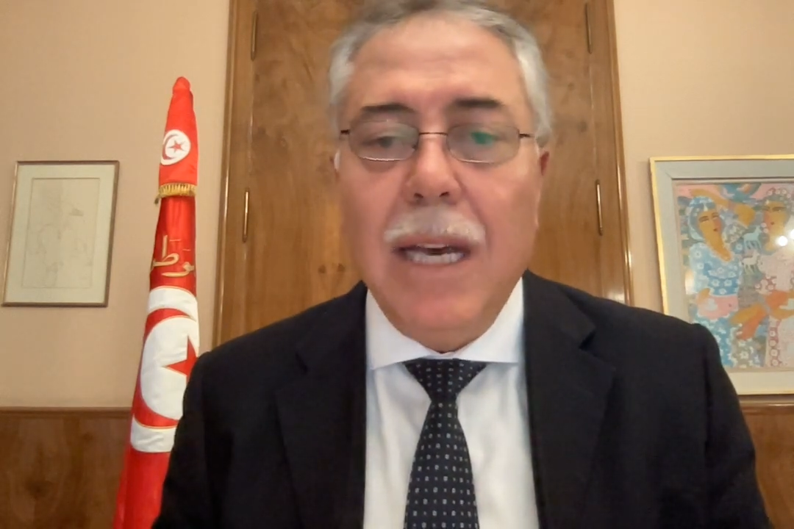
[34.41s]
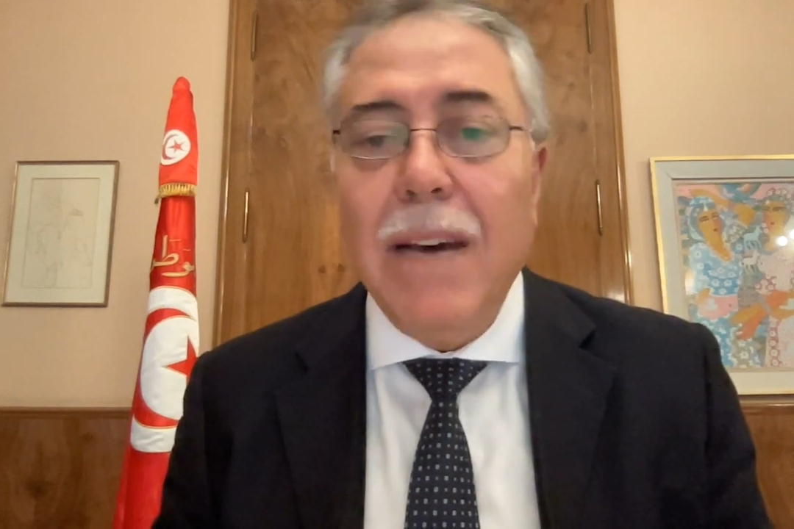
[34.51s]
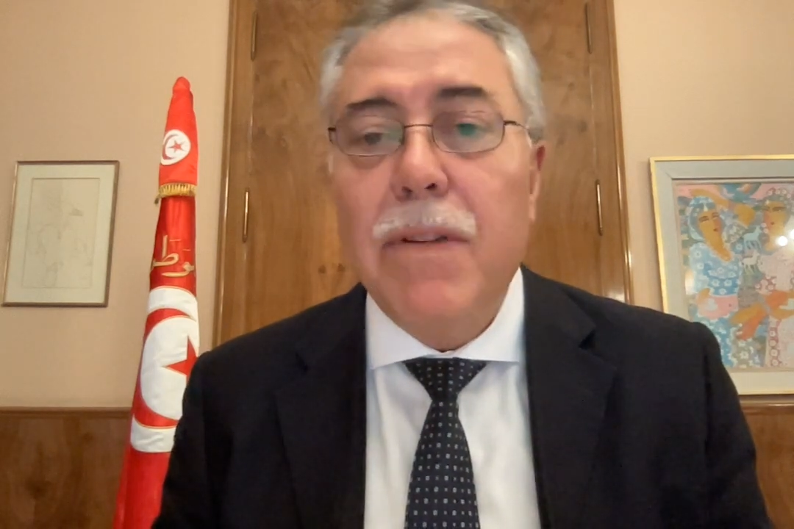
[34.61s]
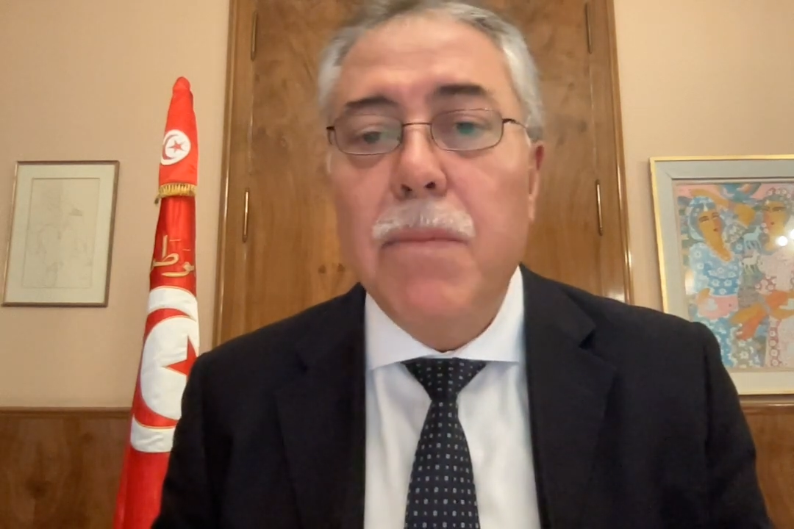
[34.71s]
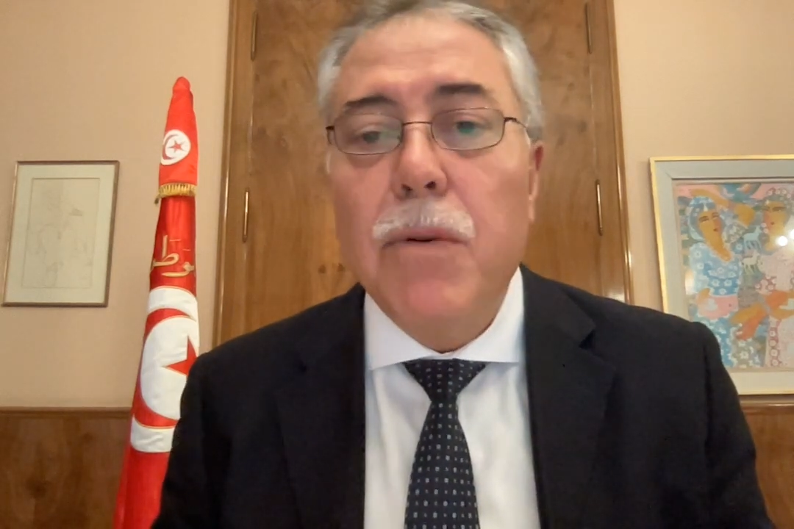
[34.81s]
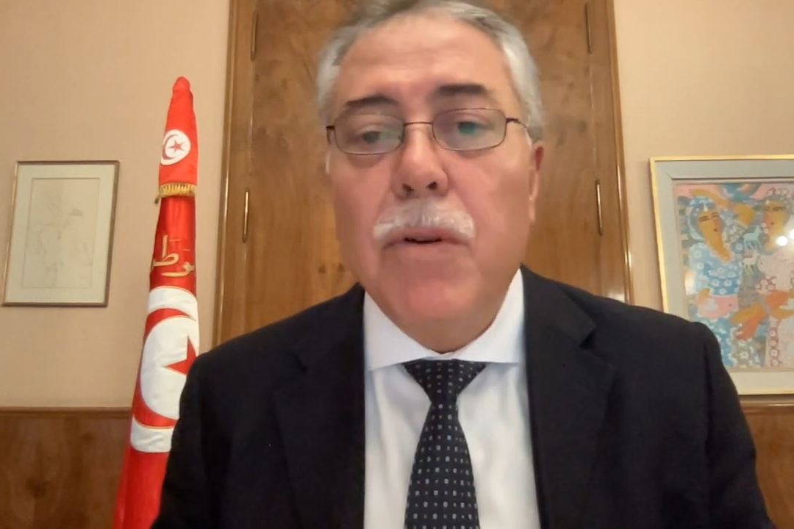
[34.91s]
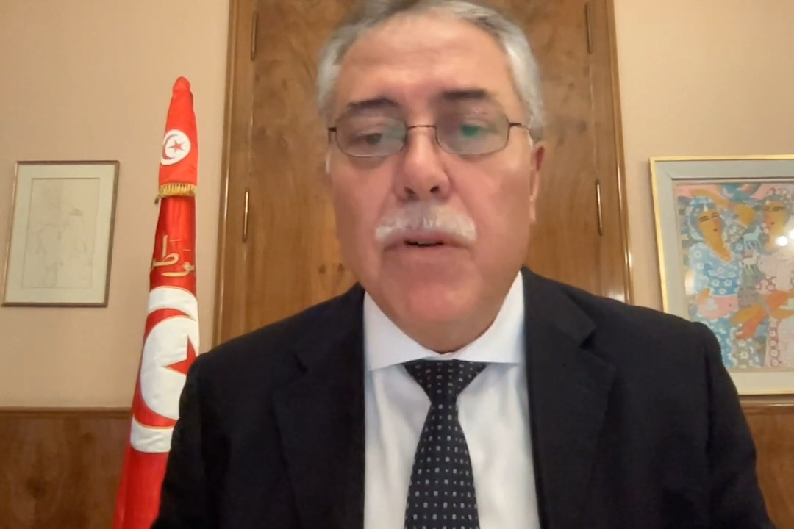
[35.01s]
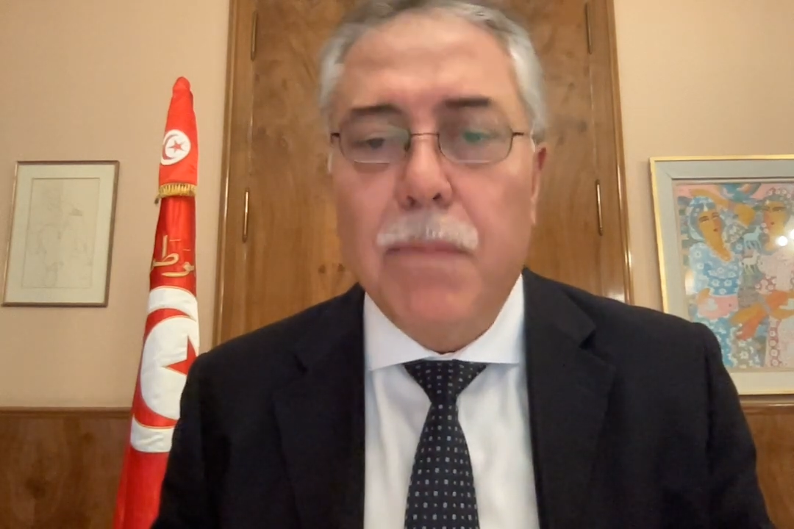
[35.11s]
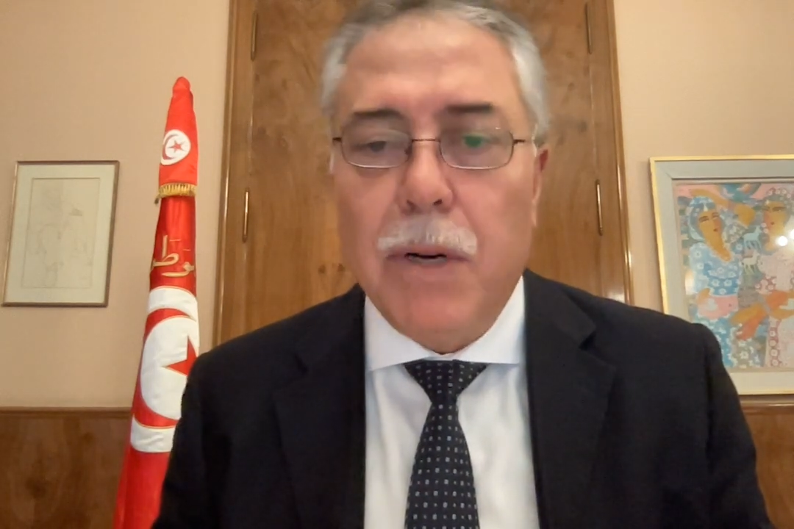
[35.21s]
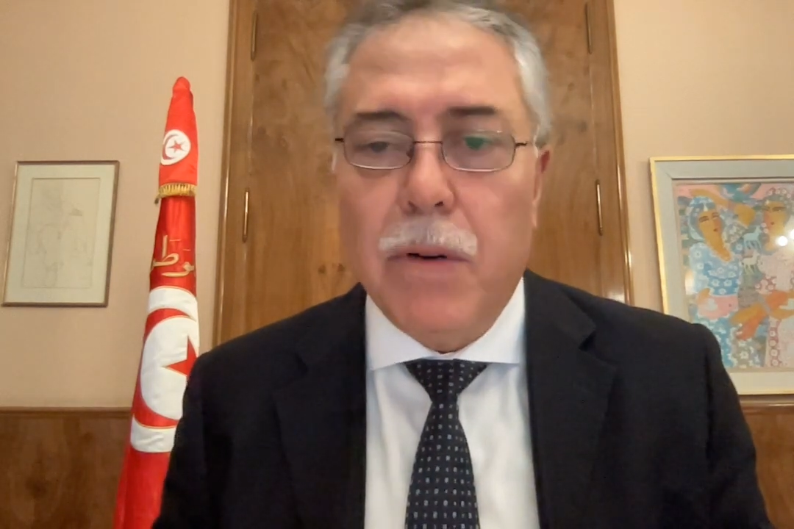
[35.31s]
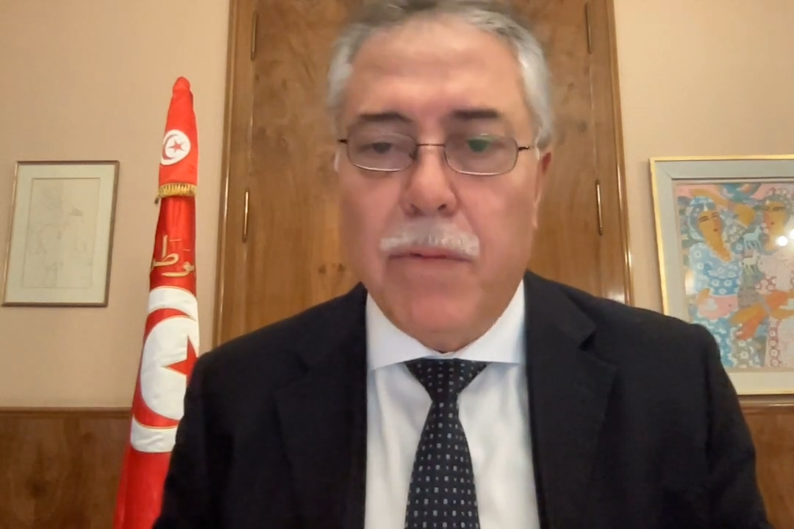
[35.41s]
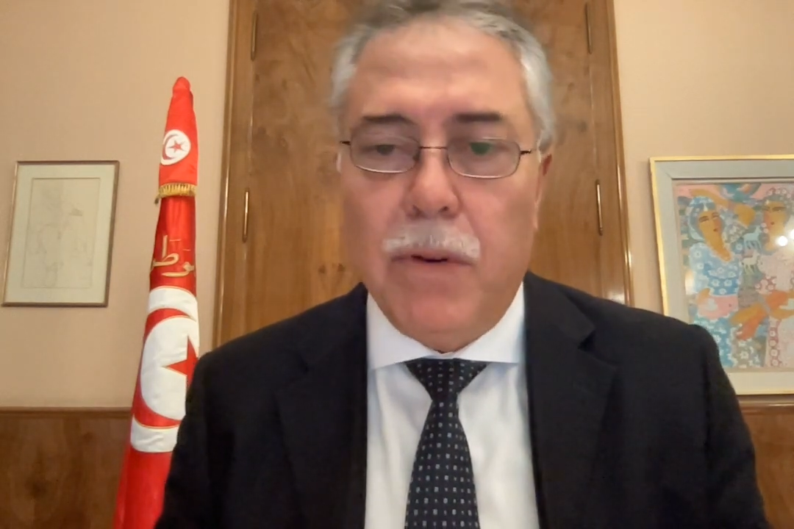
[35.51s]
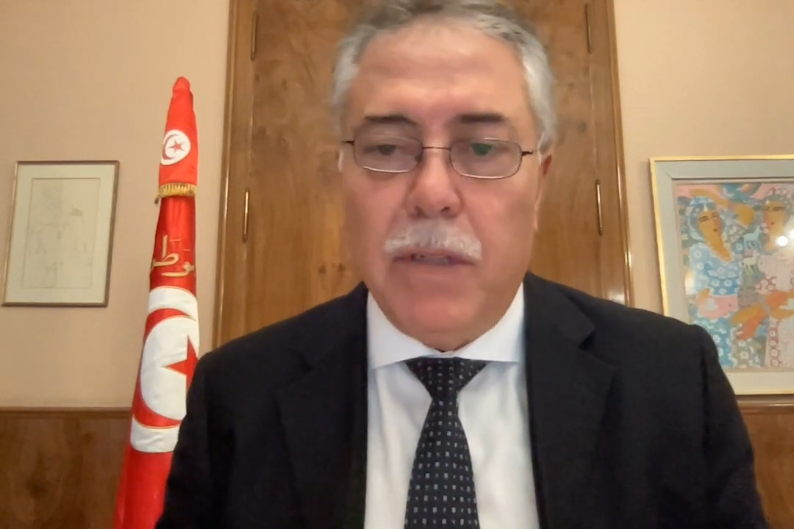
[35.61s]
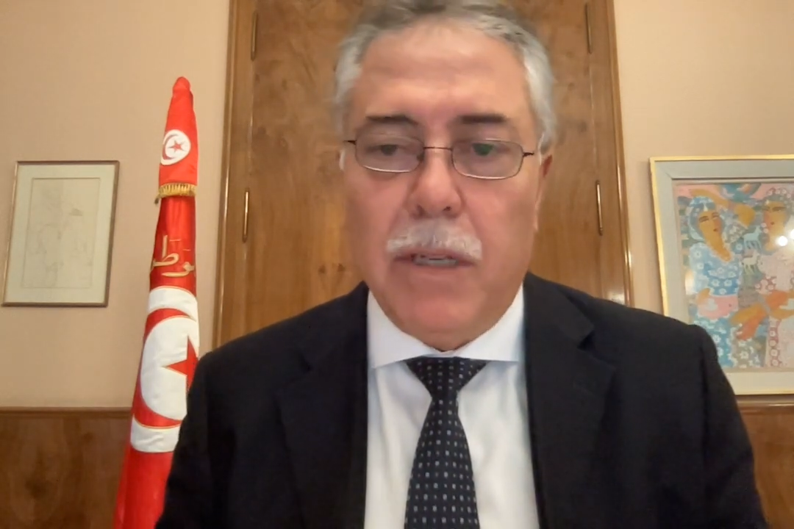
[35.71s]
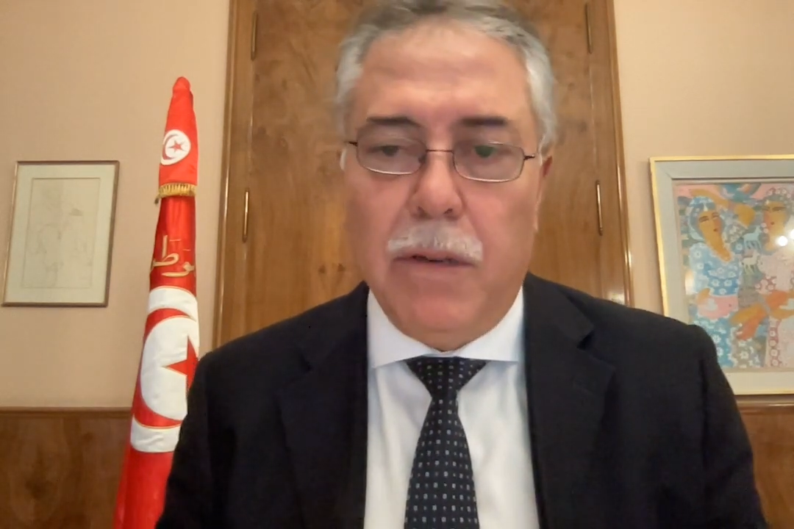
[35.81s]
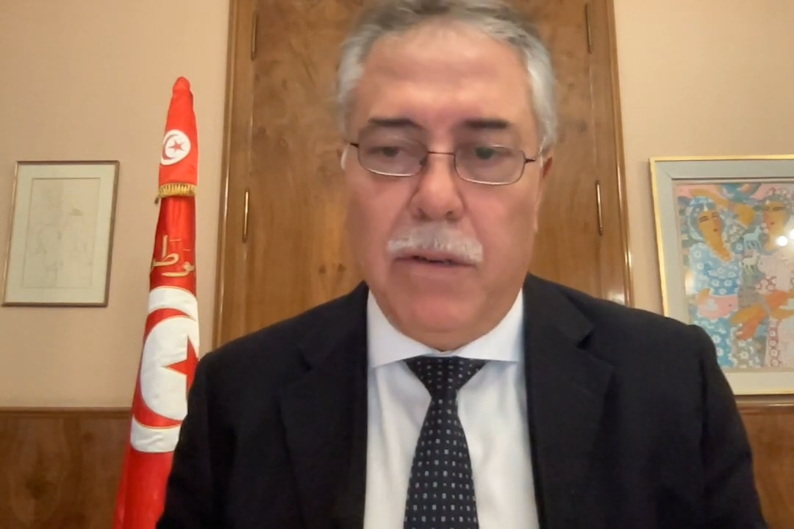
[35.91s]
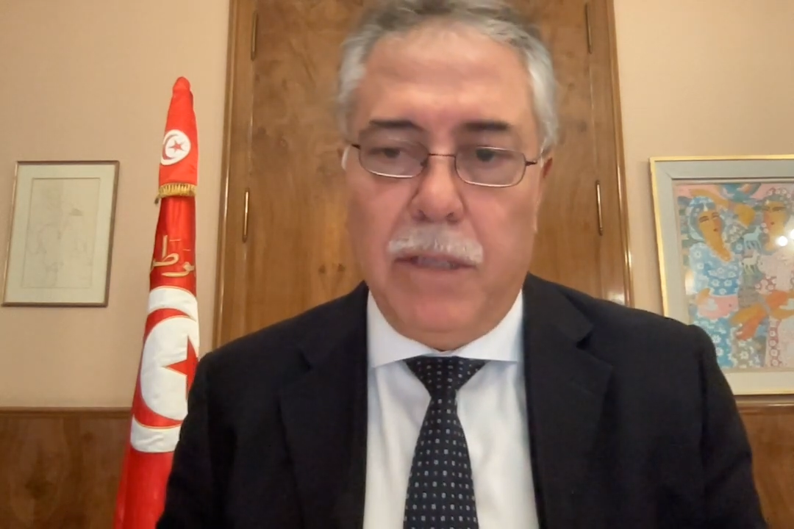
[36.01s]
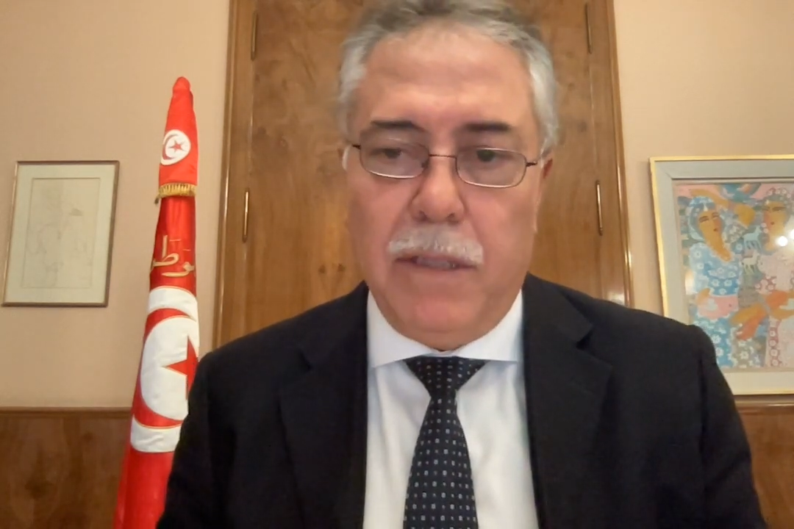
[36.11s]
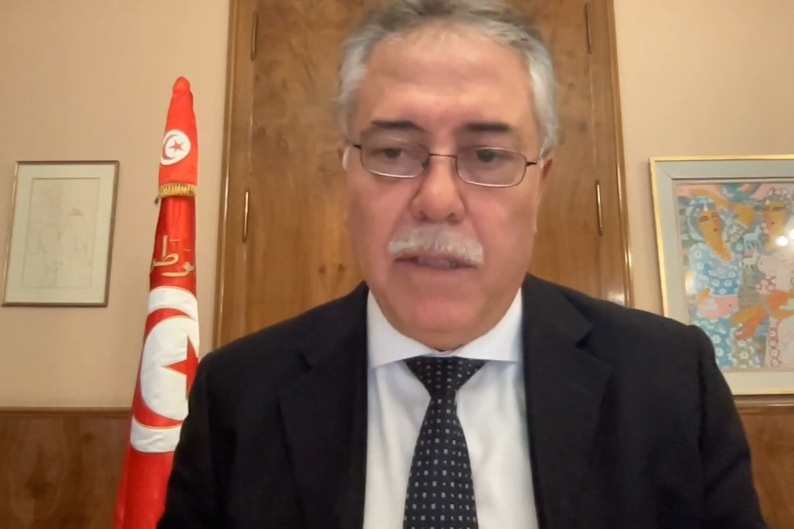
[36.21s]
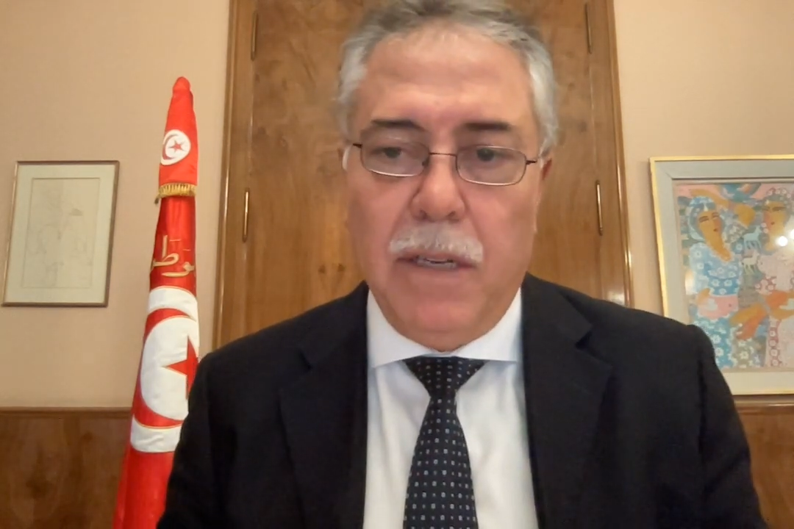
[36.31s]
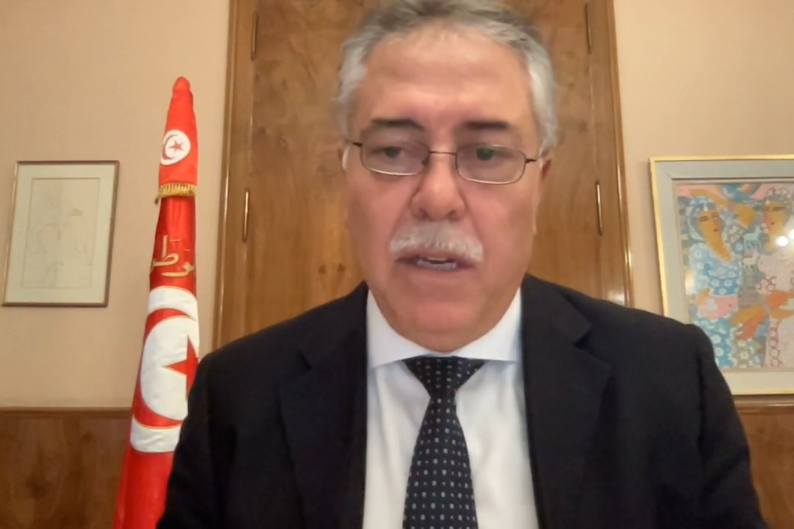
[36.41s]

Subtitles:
ever more powerful technologies.